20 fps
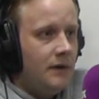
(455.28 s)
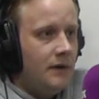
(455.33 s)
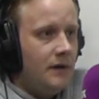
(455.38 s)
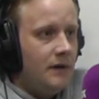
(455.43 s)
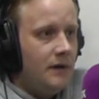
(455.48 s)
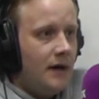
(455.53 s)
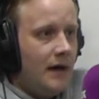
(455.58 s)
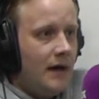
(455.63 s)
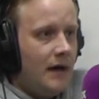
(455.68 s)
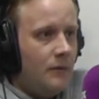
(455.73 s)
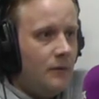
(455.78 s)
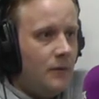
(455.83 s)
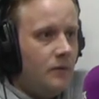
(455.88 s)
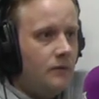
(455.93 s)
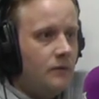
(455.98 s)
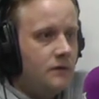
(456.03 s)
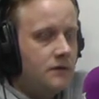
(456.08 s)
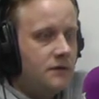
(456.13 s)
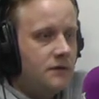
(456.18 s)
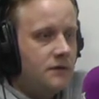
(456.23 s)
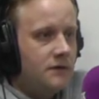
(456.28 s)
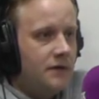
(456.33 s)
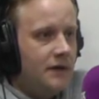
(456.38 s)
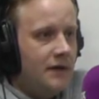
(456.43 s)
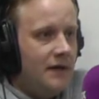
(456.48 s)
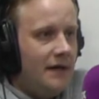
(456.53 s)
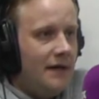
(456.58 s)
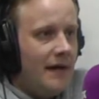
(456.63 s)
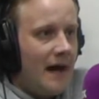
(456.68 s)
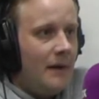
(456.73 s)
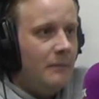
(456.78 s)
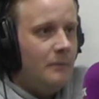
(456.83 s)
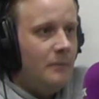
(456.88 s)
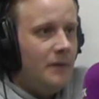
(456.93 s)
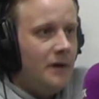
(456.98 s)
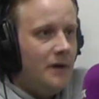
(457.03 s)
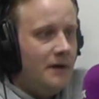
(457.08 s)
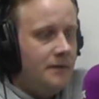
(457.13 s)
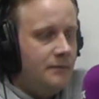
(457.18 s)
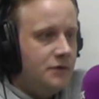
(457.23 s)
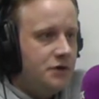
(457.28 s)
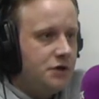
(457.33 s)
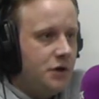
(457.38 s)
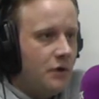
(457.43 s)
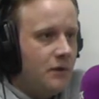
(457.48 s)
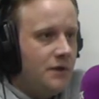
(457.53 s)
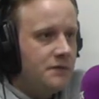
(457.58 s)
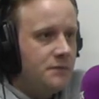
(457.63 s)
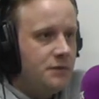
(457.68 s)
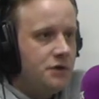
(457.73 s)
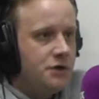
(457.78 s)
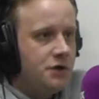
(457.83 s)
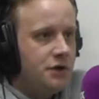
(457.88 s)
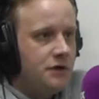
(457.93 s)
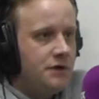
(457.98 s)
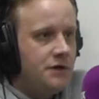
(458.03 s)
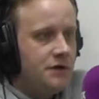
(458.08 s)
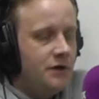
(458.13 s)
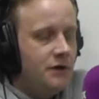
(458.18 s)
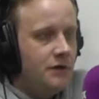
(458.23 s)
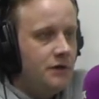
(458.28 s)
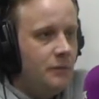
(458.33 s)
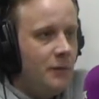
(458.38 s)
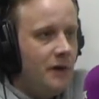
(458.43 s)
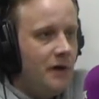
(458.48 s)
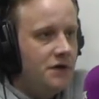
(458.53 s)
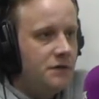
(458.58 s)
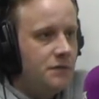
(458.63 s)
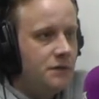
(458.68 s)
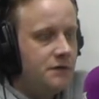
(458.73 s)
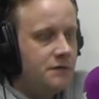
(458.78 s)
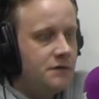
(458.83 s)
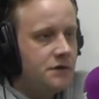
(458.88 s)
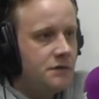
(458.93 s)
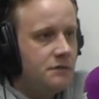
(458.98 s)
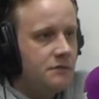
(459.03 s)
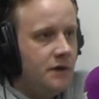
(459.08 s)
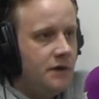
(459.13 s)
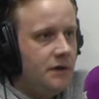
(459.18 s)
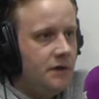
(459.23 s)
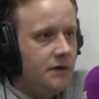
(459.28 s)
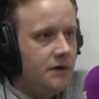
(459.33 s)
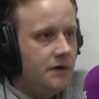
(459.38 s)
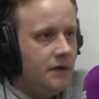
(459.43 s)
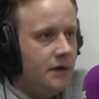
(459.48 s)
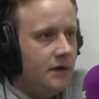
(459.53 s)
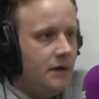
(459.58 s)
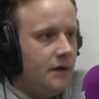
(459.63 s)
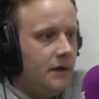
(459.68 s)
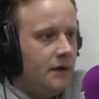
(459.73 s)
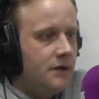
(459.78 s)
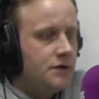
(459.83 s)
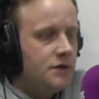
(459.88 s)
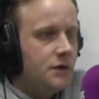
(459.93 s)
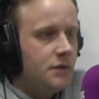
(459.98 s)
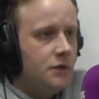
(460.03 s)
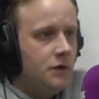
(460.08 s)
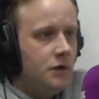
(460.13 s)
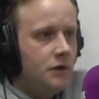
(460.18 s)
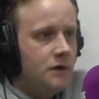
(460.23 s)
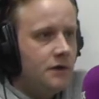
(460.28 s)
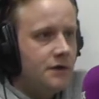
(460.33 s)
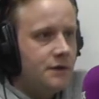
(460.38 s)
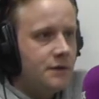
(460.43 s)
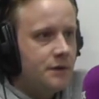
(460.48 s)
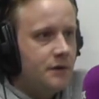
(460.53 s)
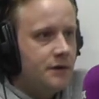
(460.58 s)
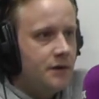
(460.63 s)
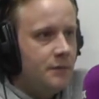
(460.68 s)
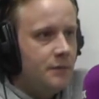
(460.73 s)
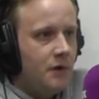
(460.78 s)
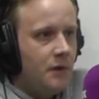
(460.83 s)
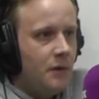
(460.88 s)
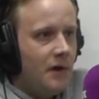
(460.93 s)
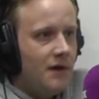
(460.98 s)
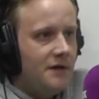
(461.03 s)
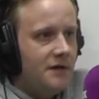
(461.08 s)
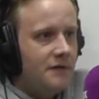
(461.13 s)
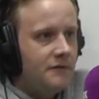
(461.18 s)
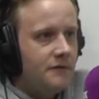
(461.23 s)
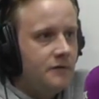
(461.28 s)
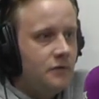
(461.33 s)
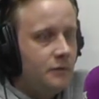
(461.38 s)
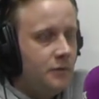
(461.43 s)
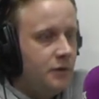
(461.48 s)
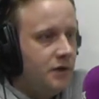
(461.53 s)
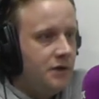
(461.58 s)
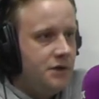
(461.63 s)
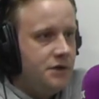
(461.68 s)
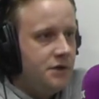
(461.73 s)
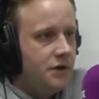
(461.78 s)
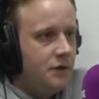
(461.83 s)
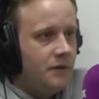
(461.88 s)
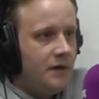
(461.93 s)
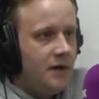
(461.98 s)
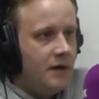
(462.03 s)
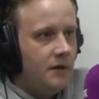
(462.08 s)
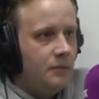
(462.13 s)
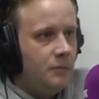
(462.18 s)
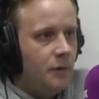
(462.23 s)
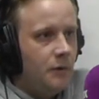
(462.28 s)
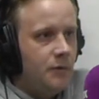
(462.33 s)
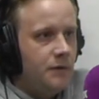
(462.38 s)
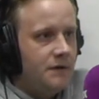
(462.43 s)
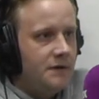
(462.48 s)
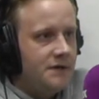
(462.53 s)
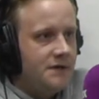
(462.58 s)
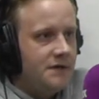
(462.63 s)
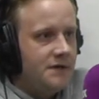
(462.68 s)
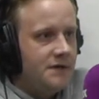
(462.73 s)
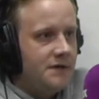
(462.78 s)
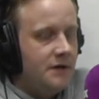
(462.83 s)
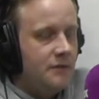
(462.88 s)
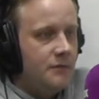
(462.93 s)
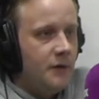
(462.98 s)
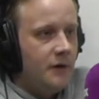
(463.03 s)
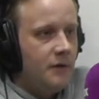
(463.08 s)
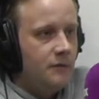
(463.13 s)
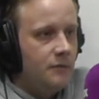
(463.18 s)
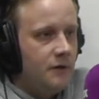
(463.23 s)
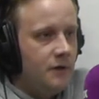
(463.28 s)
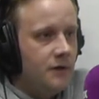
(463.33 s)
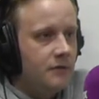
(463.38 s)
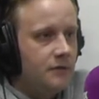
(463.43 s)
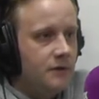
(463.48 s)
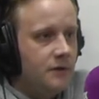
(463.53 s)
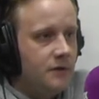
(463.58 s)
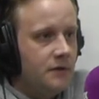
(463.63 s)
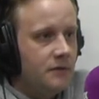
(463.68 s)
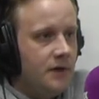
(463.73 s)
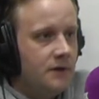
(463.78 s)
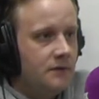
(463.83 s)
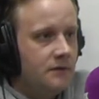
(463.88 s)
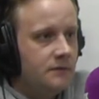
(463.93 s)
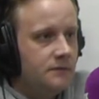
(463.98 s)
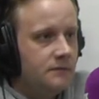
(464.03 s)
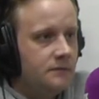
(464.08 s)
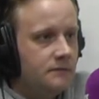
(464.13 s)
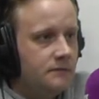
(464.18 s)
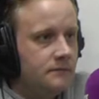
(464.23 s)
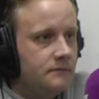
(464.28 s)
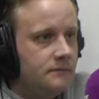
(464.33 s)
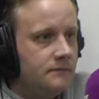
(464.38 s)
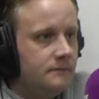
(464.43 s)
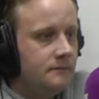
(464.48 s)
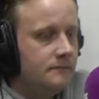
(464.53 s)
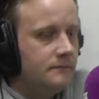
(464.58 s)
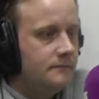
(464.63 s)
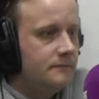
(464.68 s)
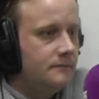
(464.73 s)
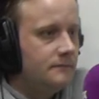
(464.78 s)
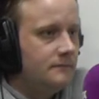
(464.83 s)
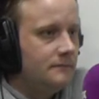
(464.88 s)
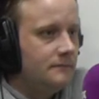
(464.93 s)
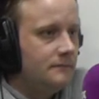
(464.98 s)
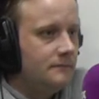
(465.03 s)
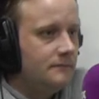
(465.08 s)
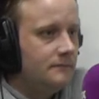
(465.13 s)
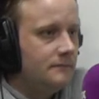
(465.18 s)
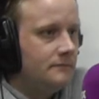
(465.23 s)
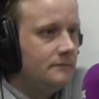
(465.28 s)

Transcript: how old he can be and show his maturity on the pitch, which for somebody so young is can be quite difficult. But he's shown that in abundance this year and played really, really well. Um,